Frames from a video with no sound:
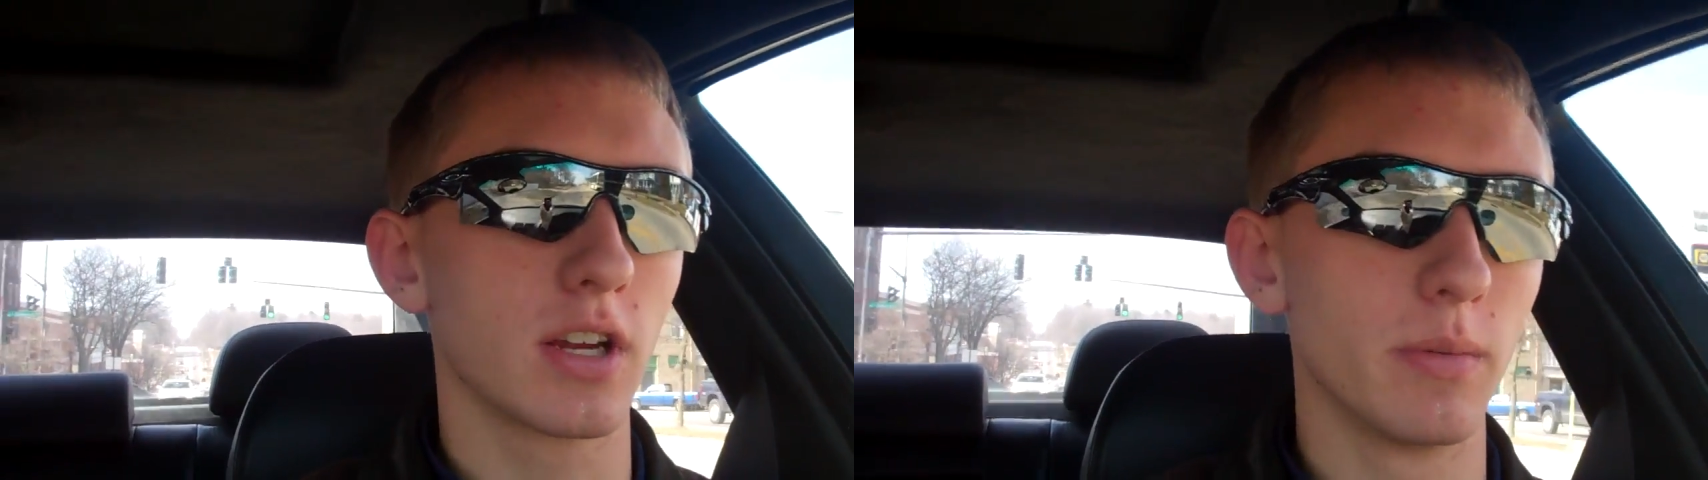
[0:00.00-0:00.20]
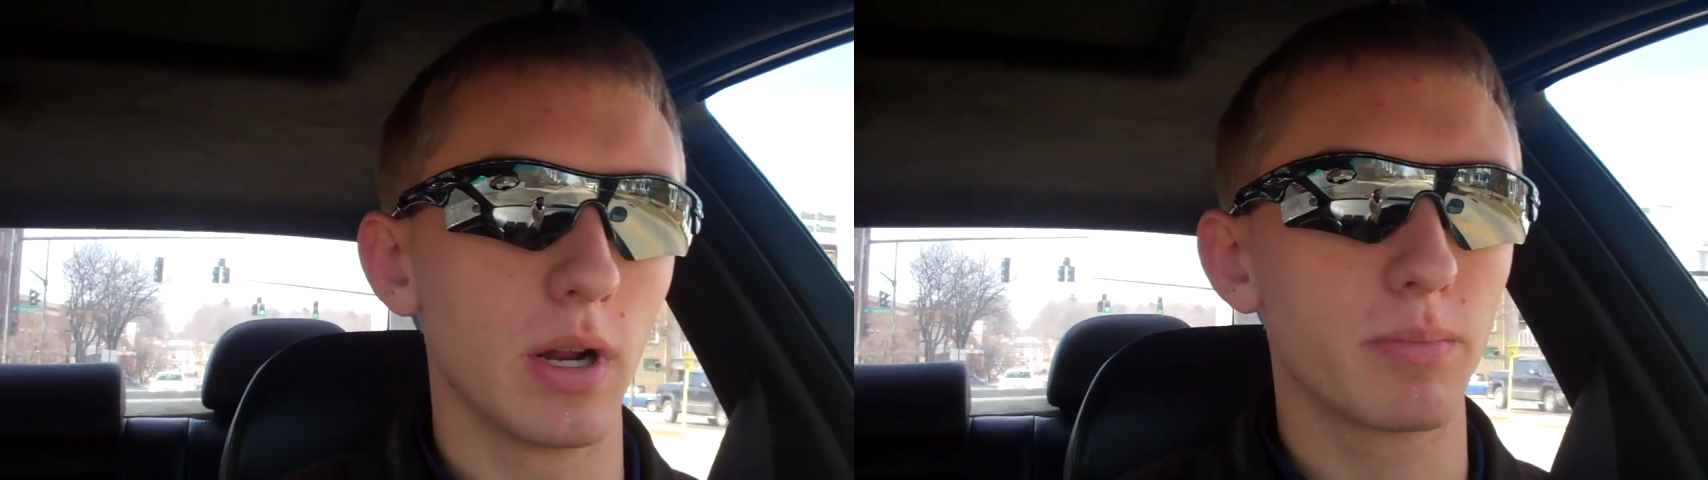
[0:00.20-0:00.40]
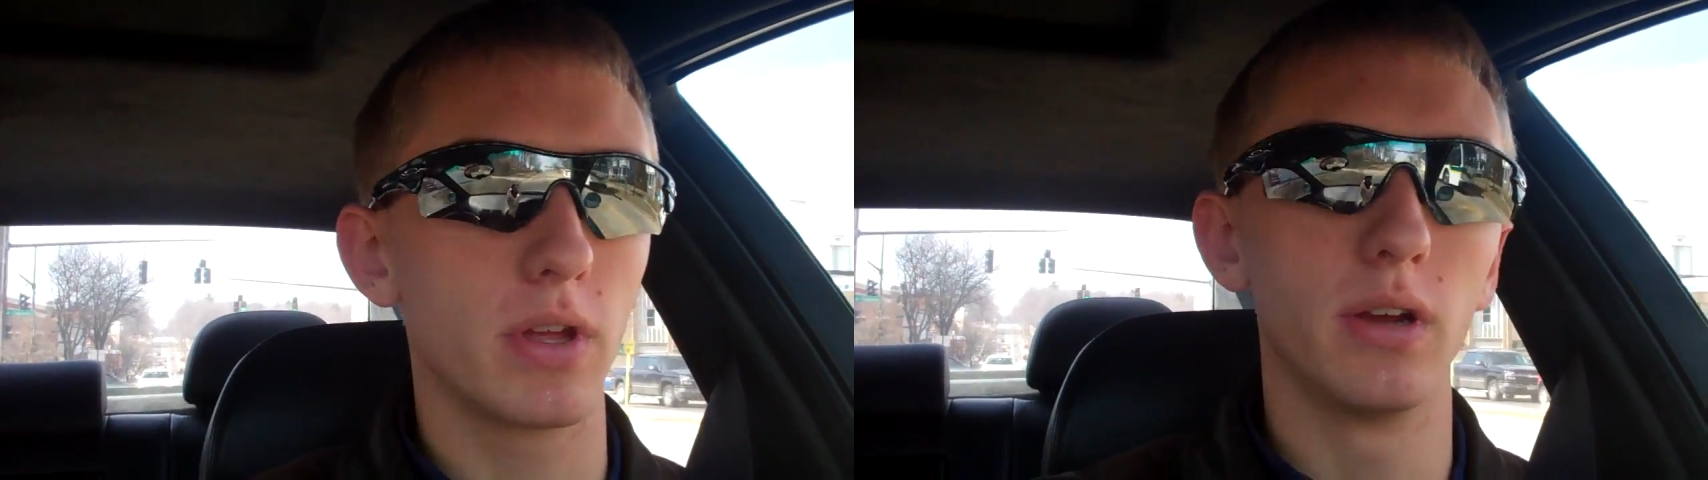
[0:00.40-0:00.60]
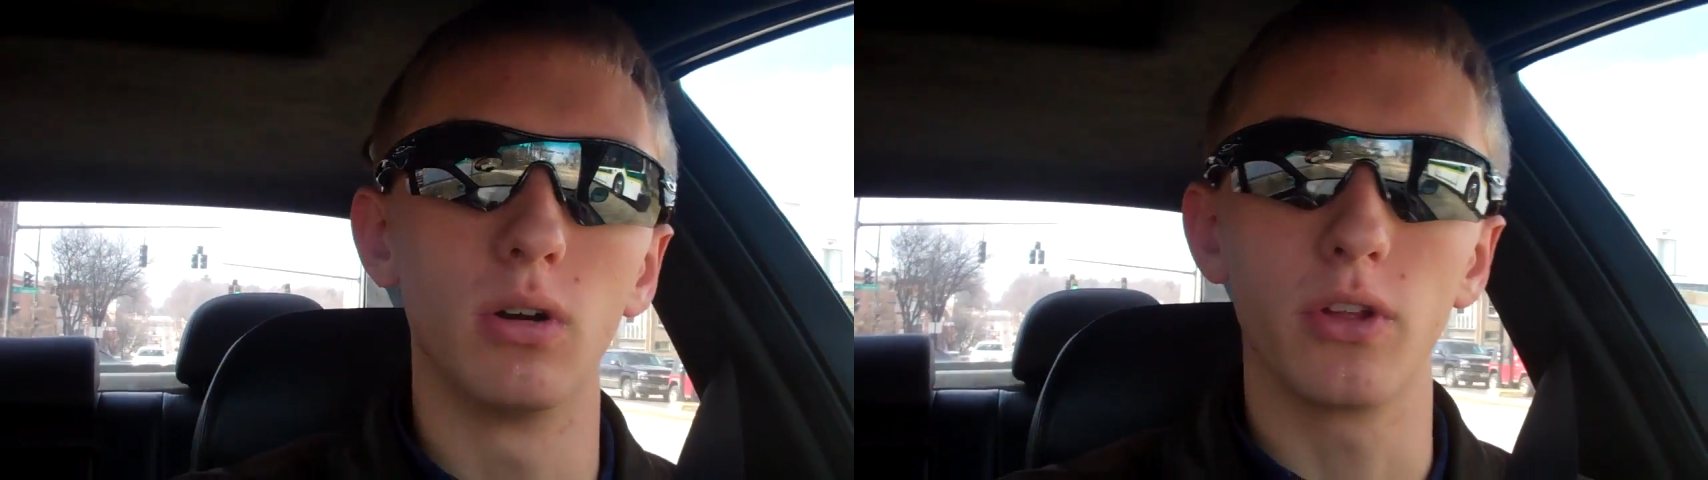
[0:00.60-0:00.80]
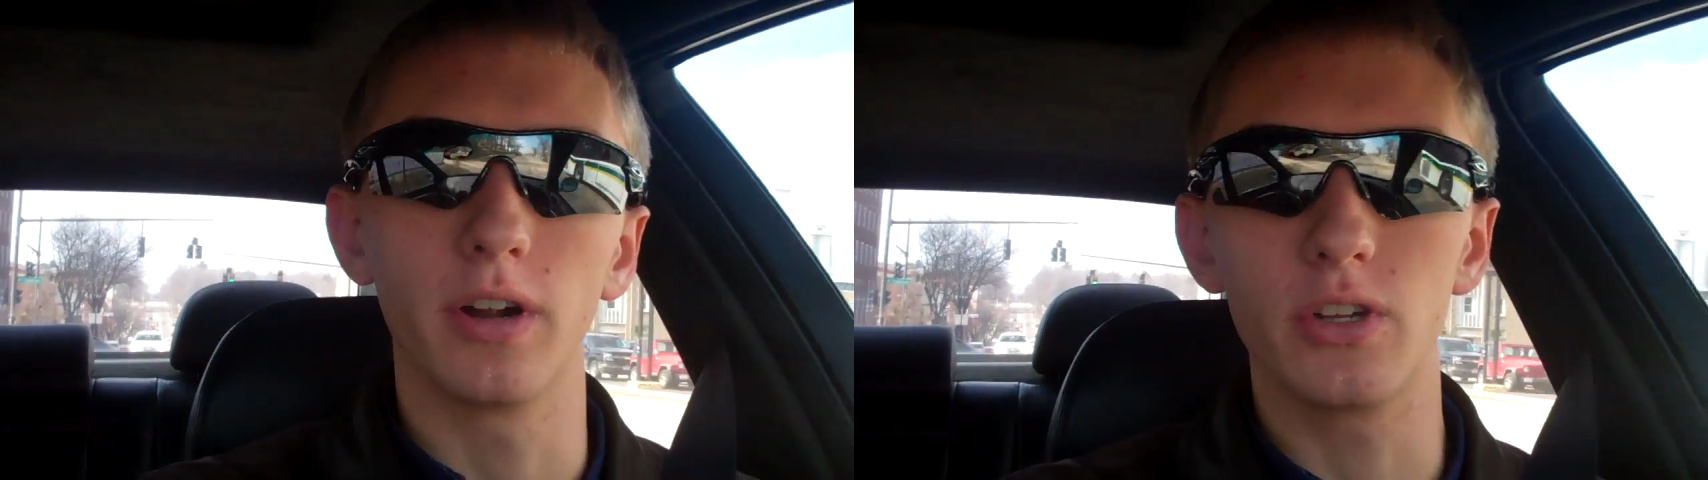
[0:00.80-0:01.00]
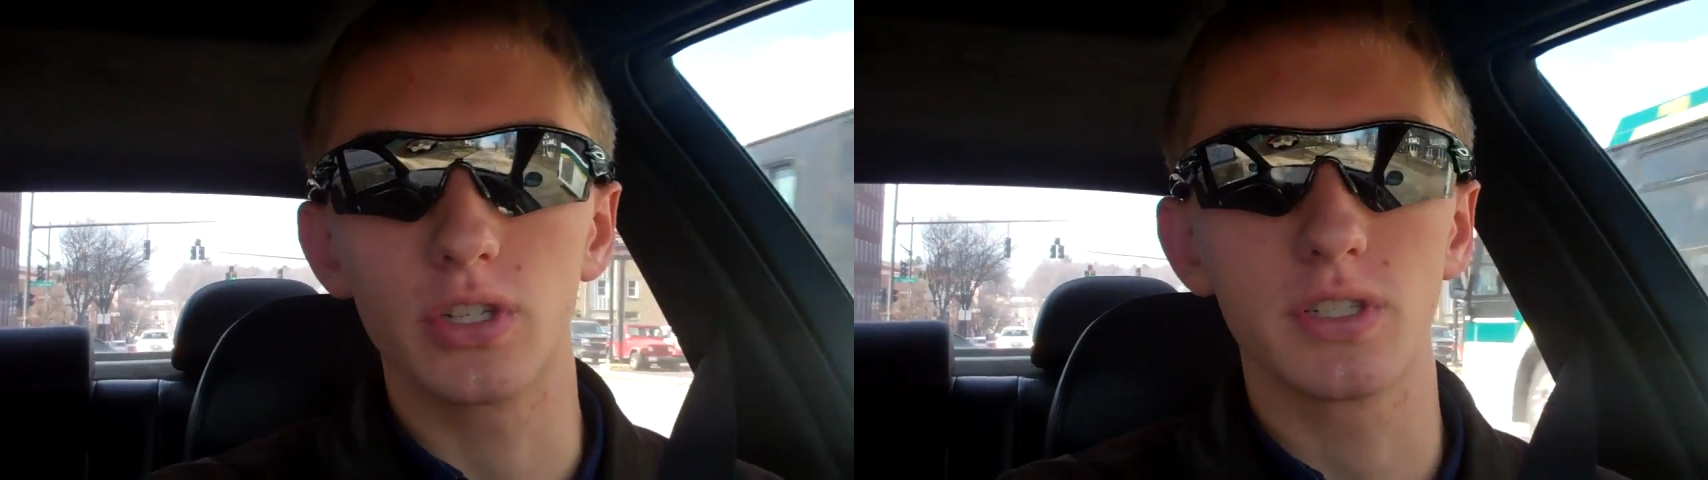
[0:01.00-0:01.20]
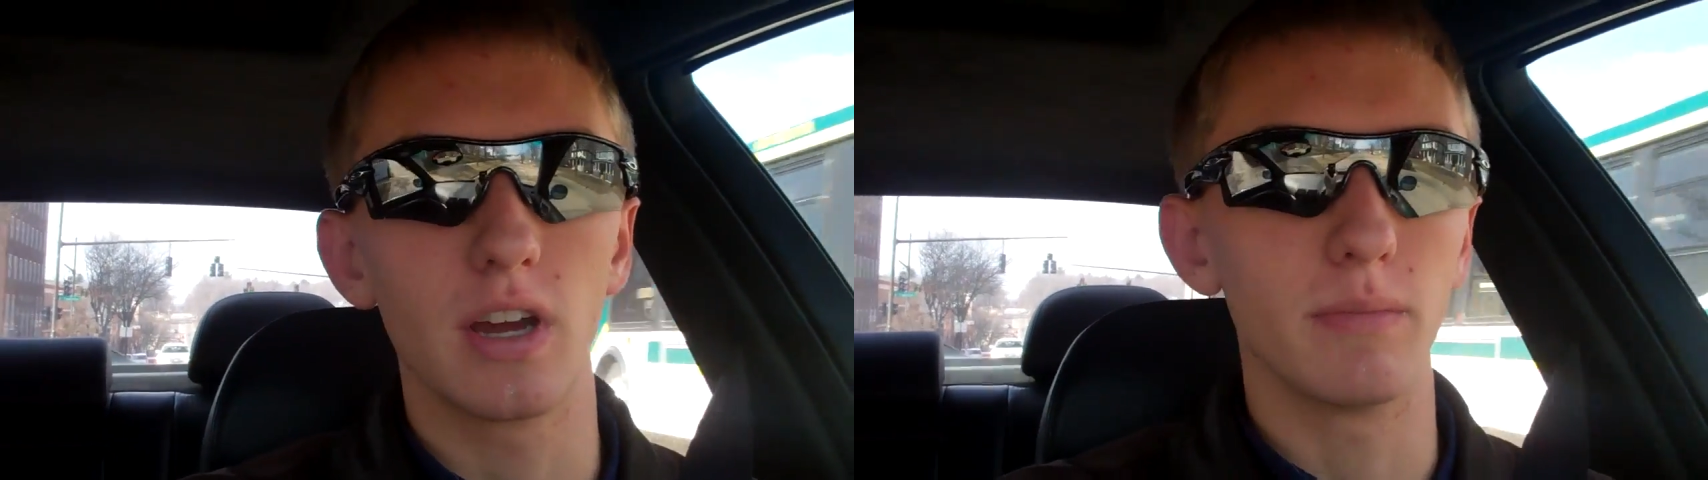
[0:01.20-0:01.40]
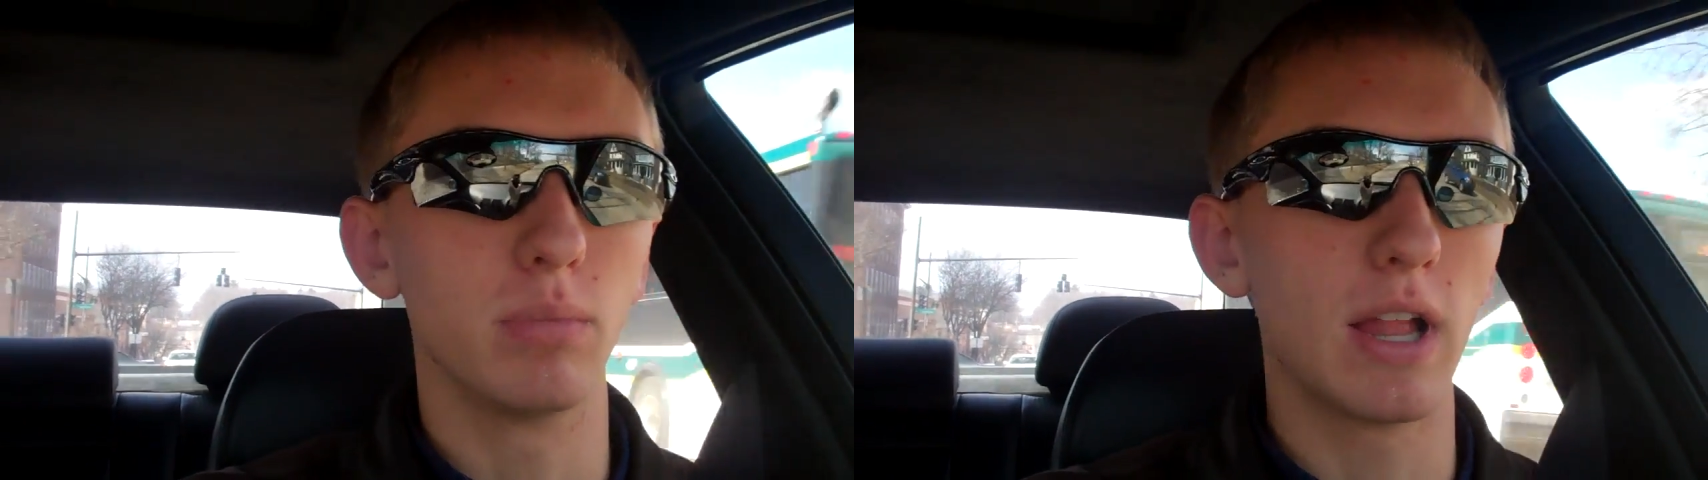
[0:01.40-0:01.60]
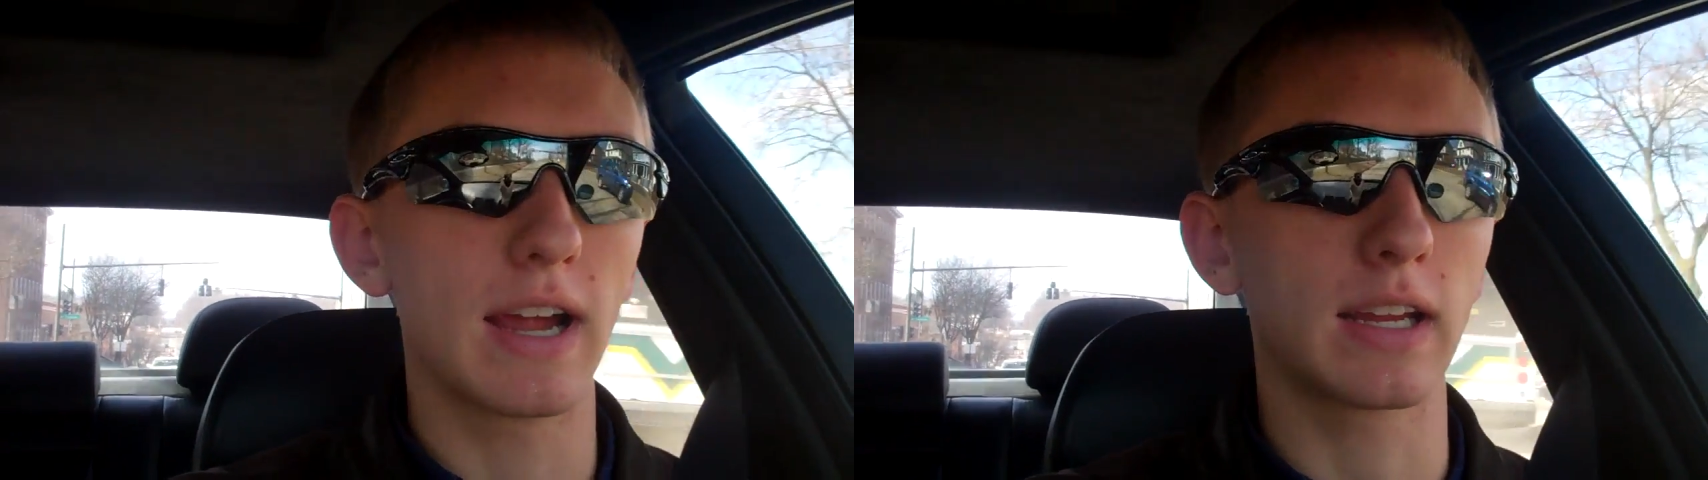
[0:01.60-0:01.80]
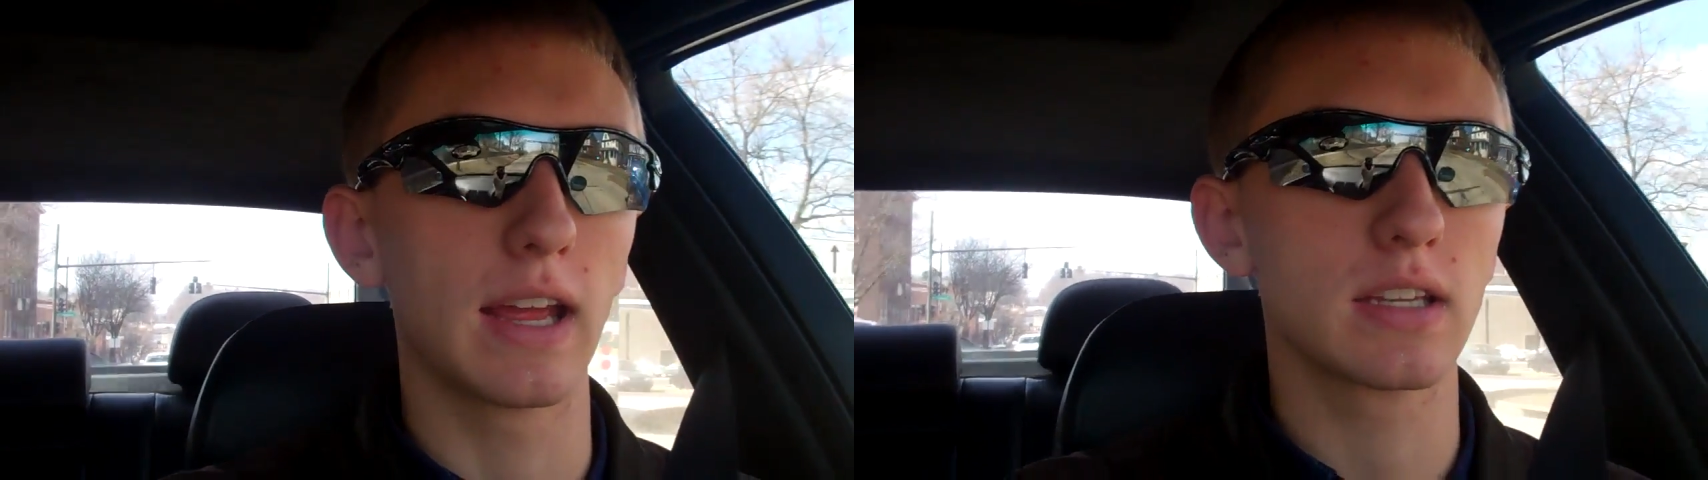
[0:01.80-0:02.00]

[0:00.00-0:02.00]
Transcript: Coming up the hill there, I just saw a black